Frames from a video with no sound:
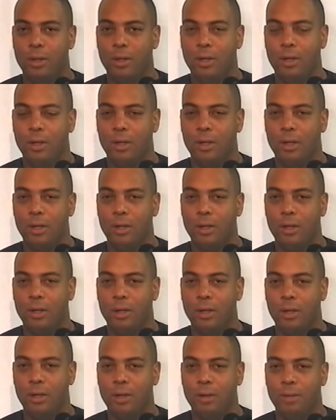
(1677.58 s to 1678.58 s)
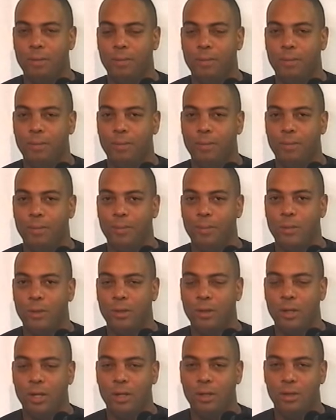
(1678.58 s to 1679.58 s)
and the
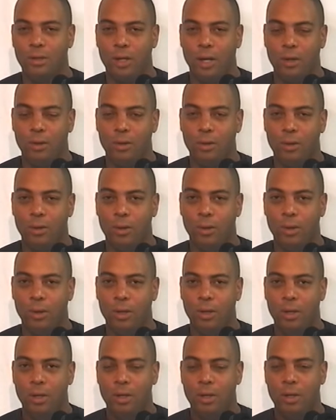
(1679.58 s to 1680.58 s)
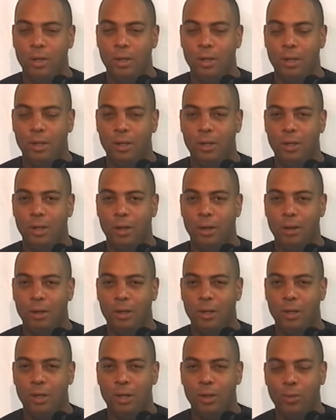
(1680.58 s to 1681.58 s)
state of South Dakota
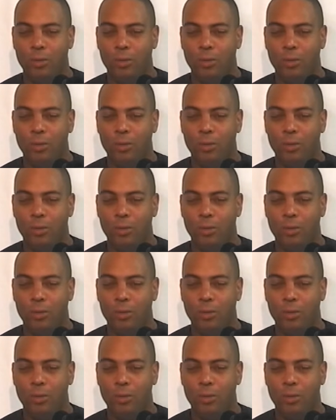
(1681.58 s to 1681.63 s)
in